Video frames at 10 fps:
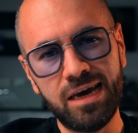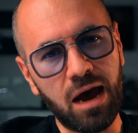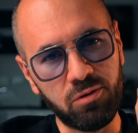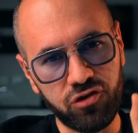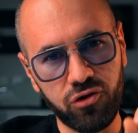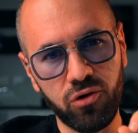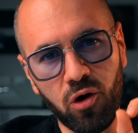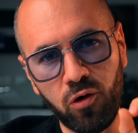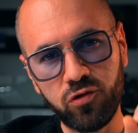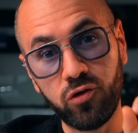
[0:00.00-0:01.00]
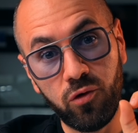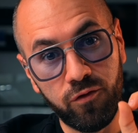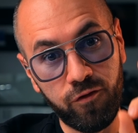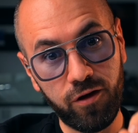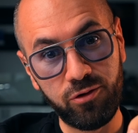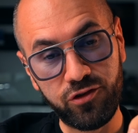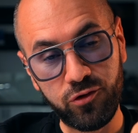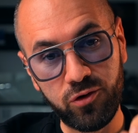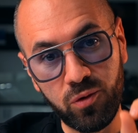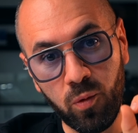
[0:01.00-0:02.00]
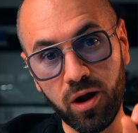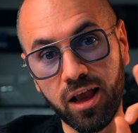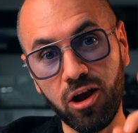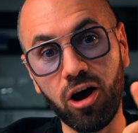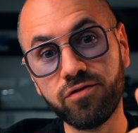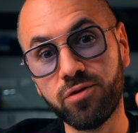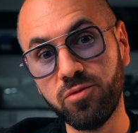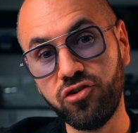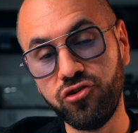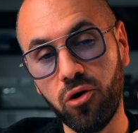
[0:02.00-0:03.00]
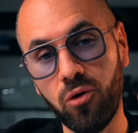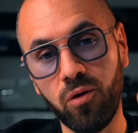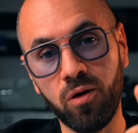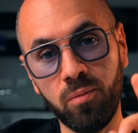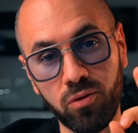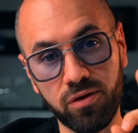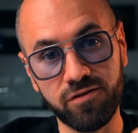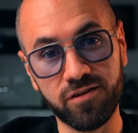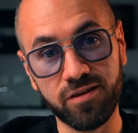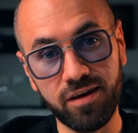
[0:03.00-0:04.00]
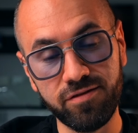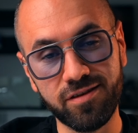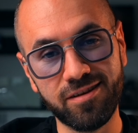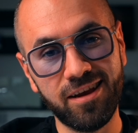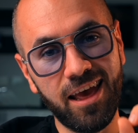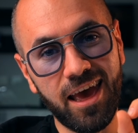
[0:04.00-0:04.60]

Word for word: I'm gonna show you also very soon what I got from the show, both of his gifts,